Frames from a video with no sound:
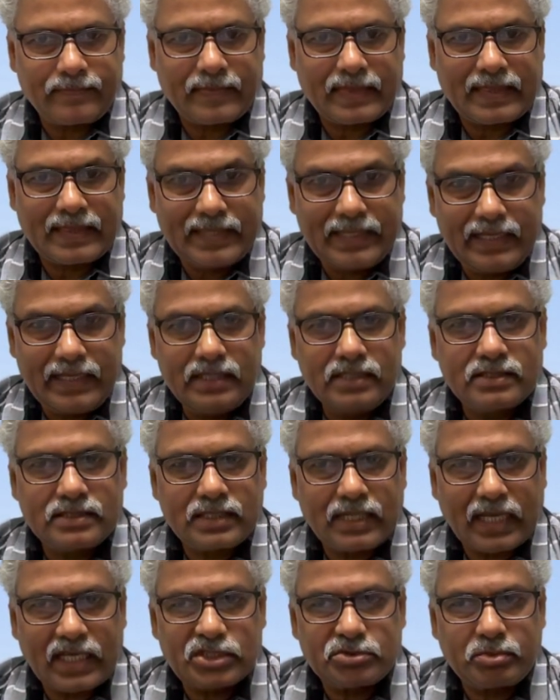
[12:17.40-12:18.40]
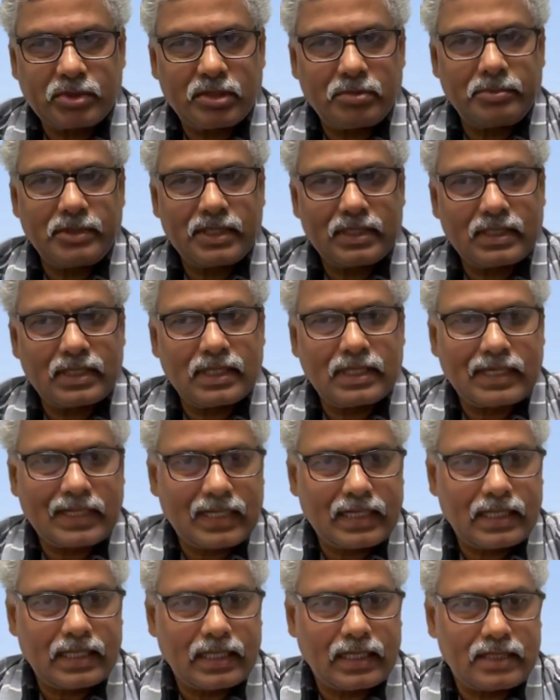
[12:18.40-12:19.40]
needs experimental
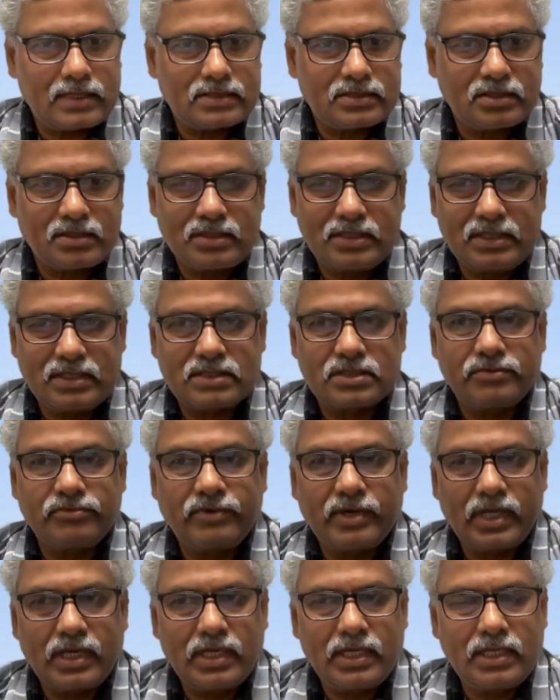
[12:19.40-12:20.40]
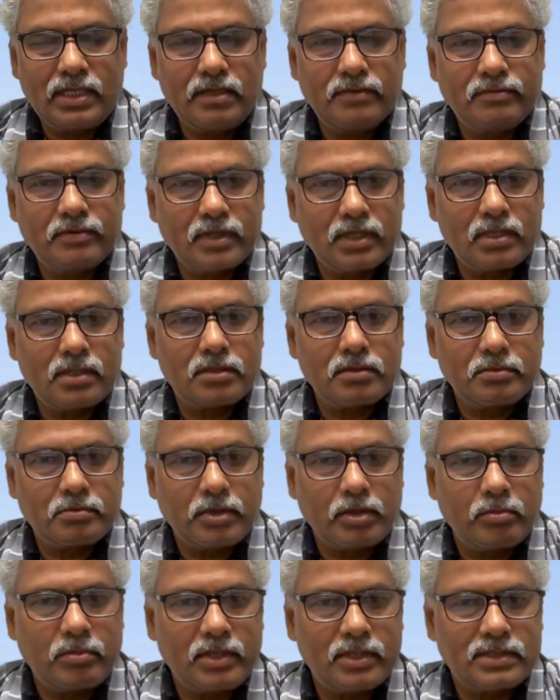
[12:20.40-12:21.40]
data, so it's very difficult to
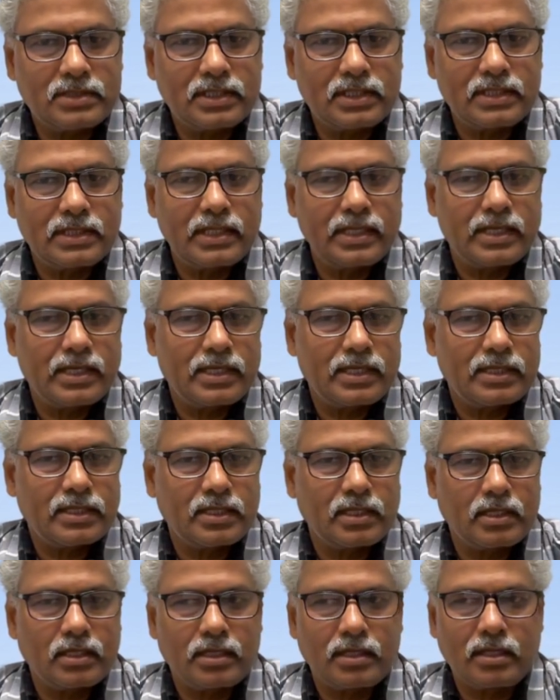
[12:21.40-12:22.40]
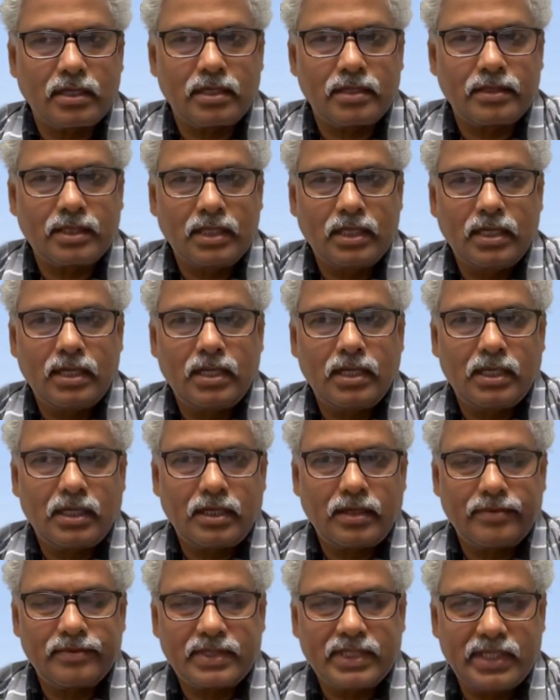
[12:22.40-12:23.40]
publish a theoretical
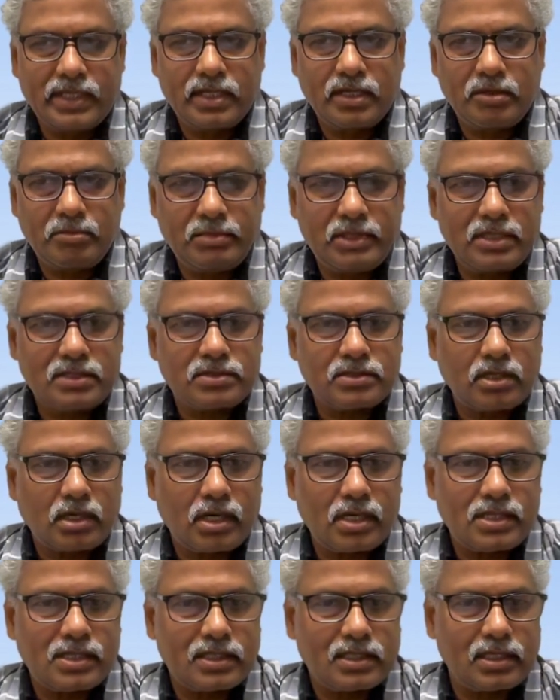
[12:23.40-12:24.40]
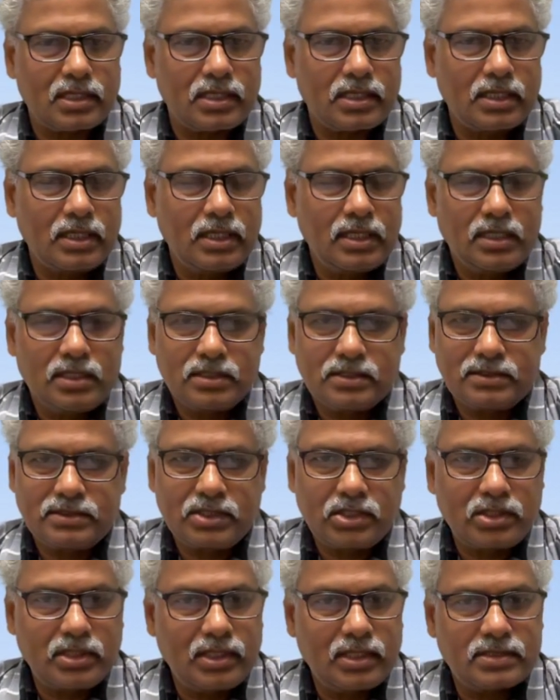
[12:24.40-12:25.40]
theory based article.
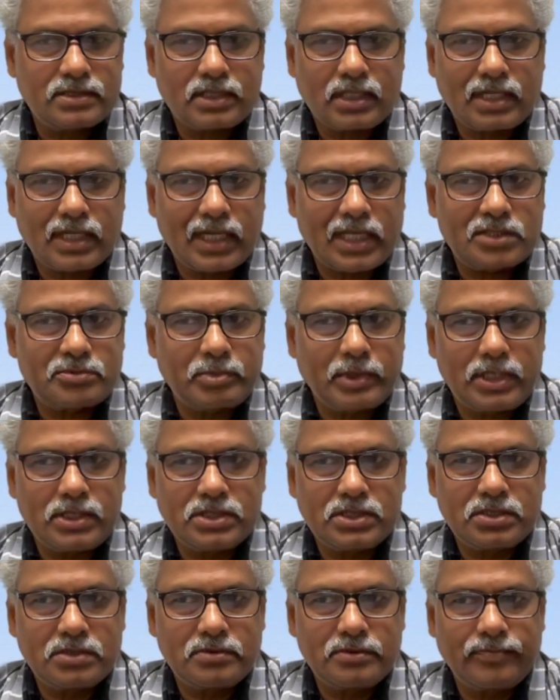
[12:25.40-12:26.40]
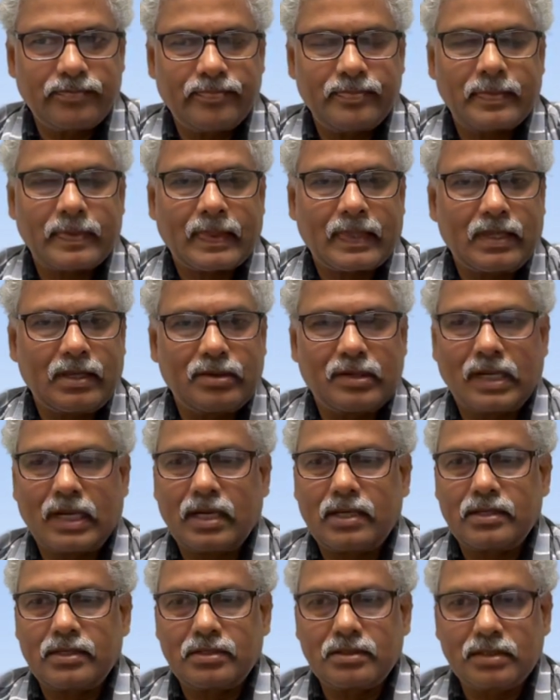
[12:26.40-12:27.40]
Journals are expensive. You
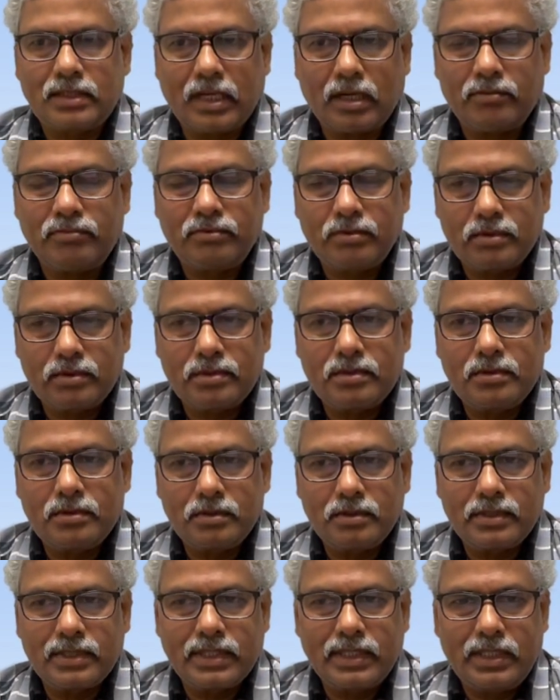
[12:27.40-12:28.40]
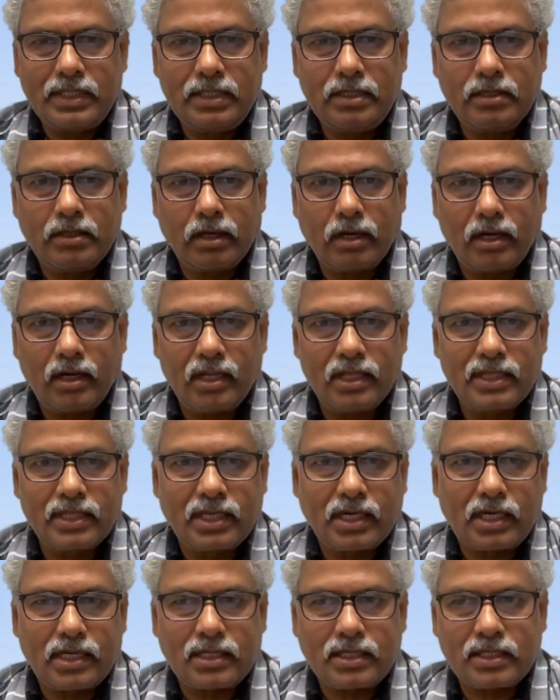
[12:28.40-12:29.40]
can't afford to read all the
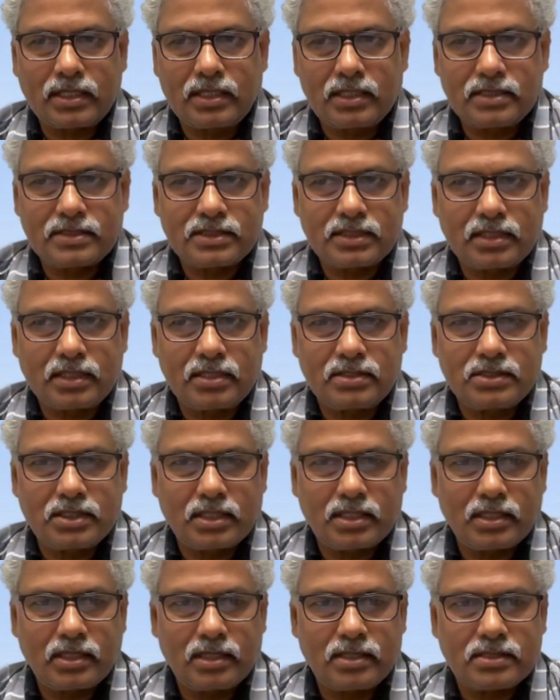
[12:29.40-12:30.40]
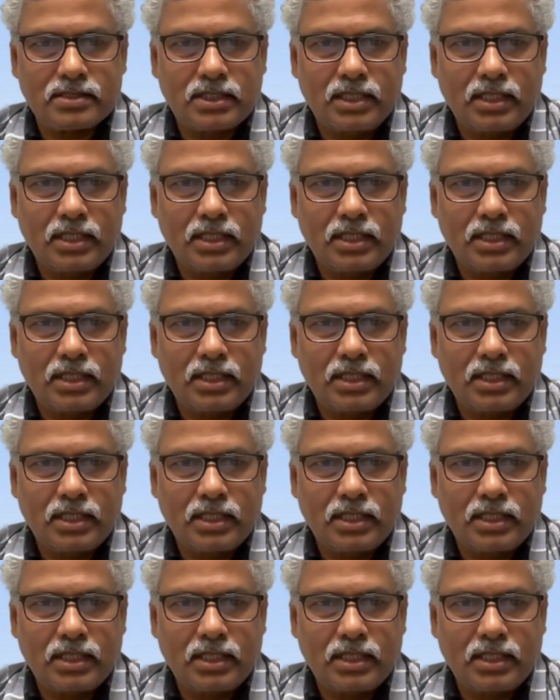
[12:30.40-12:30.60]
articles in the journals